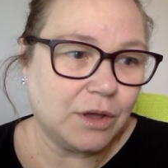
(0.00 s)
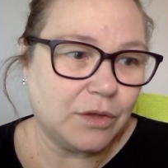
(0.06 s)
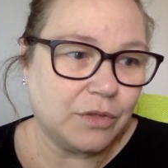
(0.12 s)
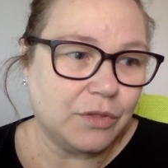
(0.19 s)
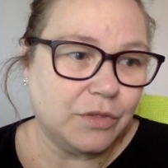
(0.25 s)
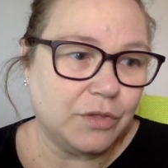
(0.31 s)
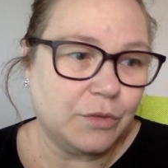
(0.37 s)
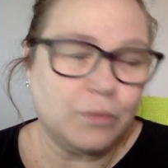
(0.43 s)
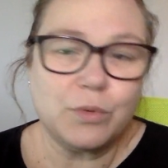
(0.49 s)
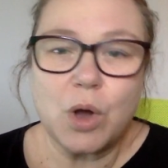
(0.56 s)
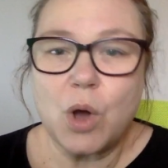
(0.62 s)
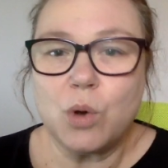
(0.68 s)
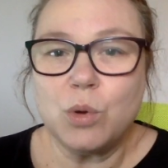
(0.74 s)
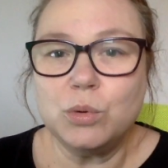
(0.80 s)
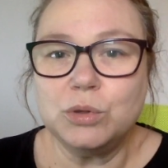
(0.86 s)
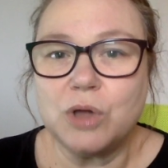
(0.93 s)
the
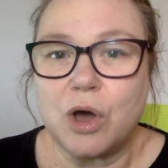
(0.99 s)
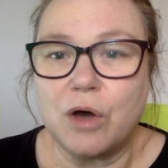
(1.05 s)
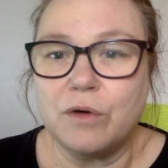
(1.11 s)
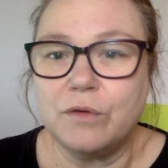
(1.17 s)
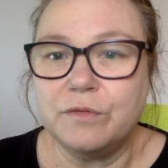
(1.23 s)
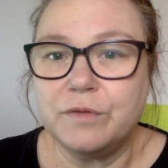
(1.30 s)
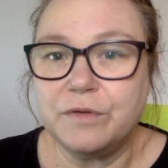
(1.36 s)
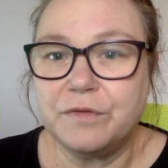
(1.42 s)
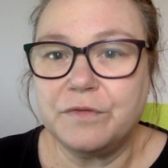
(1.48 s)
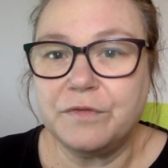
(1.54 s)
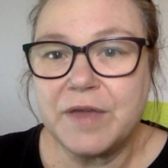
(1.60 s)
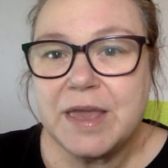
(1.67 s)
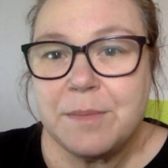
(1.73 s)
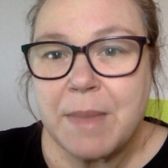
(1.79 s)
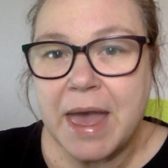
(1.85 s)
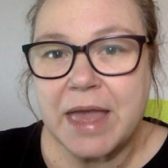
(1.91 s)
role of
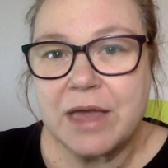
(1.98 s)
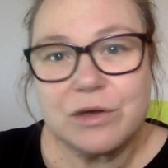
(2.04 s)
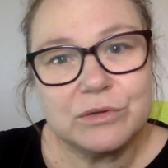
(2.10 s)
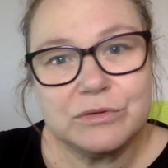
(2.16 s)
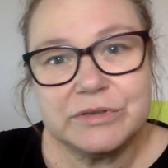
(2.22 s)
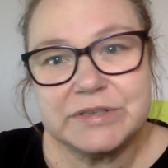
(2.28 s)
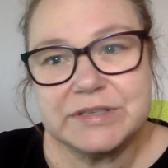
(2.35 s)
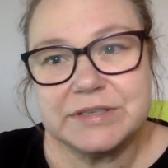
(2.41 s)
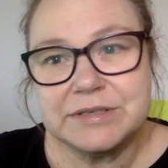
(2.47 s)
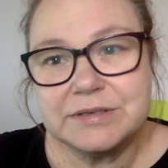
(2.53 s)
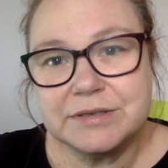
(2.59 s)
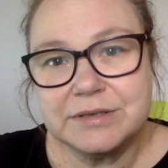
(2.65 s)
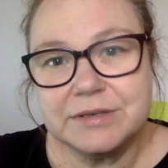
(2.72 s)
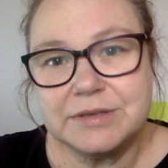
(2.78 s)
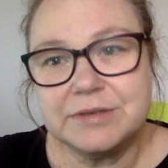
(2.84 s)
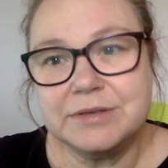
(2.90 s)
females
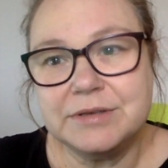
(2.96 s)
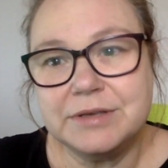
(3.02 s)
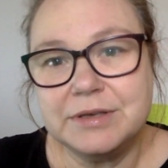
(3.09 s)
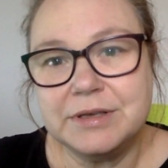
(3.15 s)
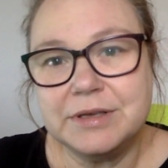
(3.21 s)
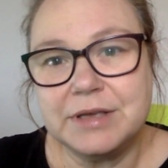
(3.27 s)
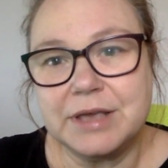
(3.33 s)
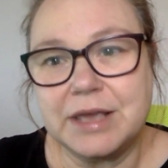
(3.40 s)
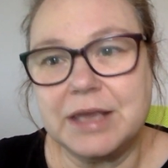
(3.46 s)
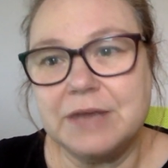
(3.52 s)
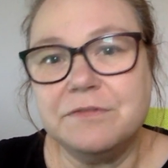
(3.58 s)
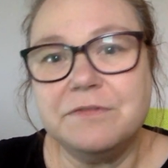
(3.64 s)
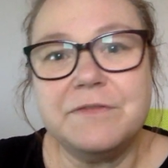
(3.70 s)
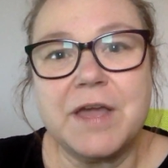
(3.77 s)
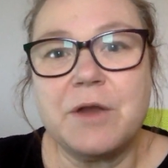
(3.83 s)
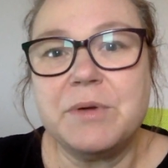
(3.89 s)
in
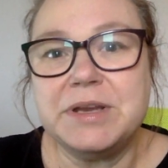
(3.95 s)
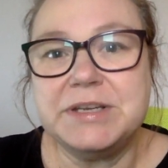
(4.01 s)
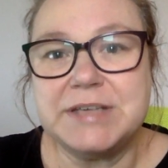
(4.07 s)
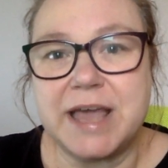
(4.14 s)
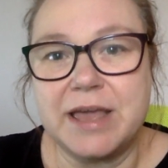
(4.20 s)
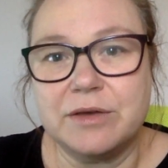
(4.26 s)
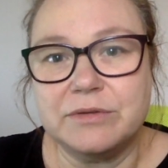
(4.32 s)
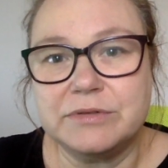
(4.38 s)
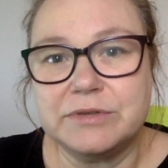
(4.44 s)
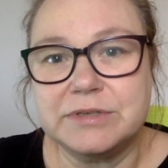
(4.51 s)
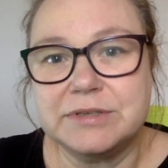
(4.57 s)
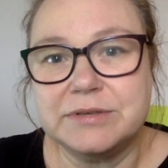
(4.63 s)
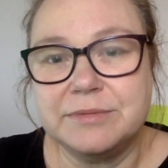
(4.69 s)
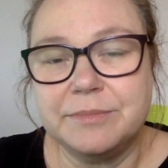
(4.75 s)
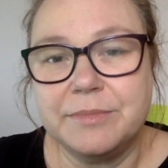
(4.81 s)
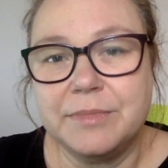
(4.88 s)
fairy tales.
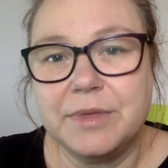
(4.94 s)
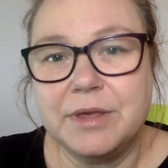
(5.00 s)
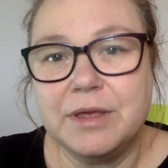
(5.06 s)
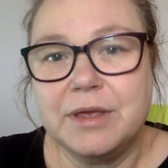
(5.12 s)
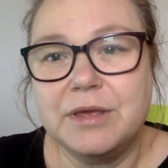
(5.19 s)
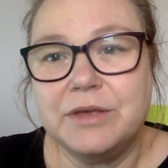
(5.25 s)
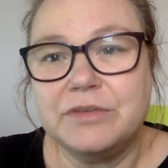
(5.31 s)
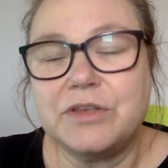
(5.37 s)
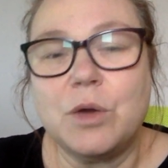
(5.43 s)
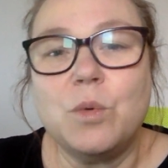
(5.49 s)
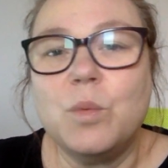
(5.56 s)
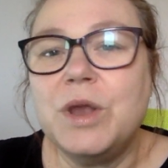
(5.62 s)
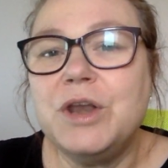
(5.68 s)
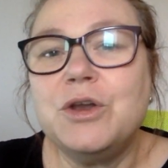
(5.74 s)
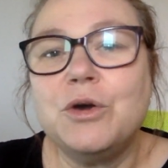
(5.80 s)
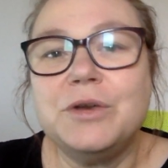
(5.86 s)
So
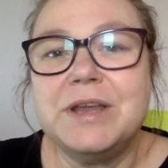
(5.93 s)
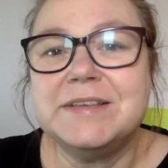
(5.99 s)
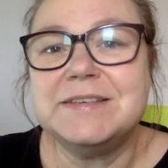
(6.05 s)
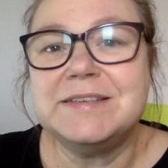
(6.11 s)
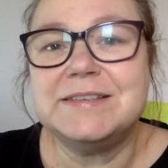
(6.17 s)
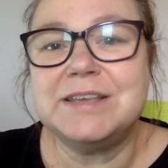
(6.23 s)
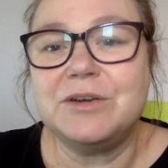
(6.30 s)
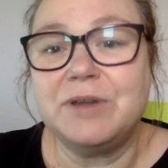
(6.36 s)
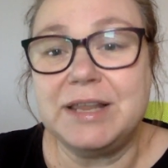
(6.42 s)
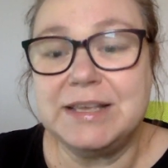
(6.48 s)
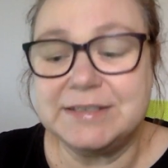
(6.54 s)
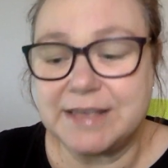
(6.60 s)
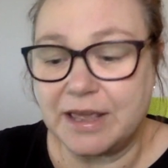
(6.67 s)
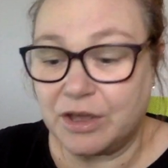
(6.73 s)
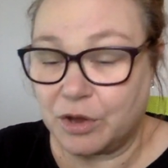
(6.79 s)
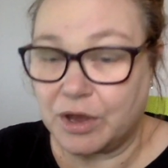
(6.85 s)
we're not necessarily
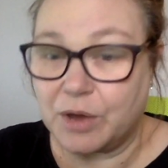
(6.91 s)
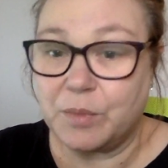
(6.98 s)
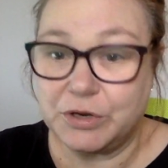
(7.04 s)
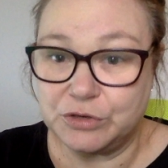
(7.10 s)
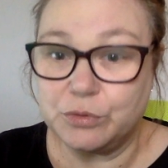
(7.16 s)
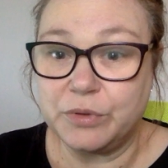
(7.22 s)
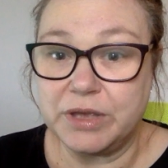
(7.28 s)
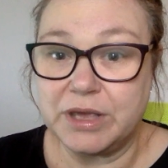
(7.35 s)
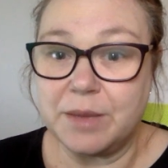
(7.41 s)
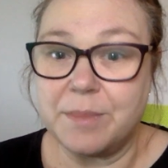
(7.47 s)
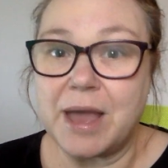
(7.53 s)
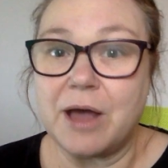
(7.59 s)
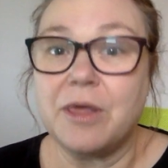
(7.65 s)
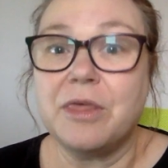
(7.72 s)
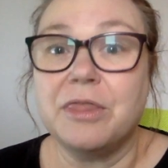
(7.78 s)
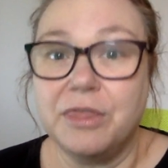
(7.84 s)
saying, okay, we're talking
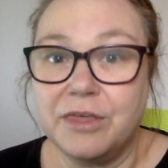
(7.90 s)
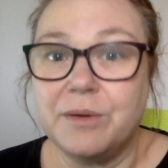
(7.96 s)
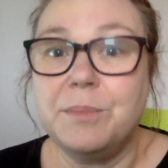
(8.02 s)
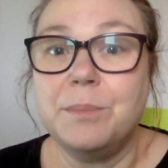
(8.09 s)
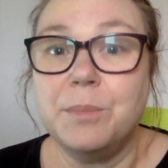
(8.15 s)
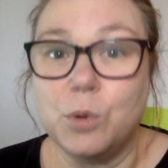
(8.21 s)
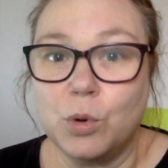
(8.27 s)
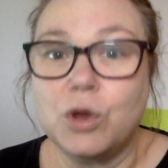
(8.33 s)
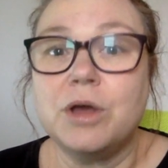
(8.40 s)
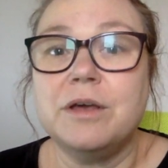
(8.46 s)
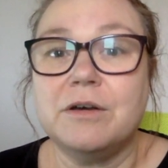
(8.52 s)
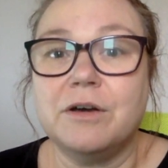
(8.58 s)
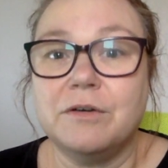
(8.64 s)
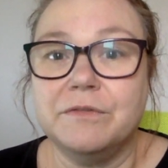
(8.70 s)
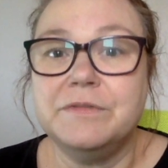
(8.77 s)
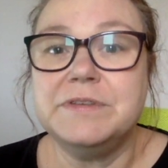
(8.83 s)
about the book
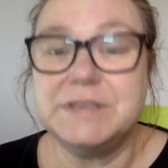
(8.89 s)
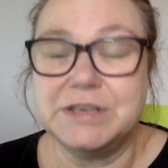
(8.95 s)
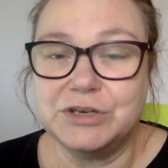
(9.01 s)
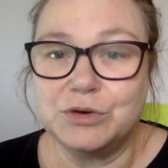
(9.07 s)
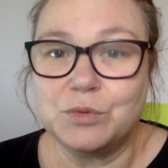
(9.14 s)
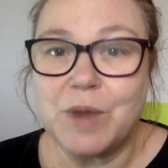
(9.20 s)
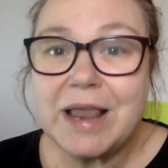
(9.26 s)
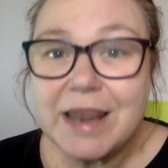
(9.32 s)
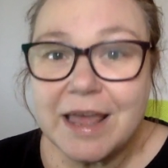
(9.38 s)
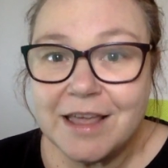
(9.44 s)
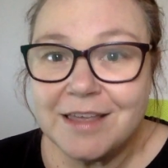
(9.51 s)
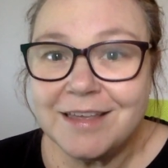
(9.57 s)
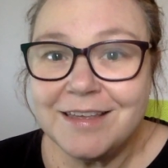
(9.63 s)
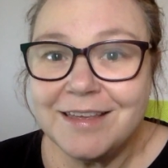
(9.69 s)
of Cinderella,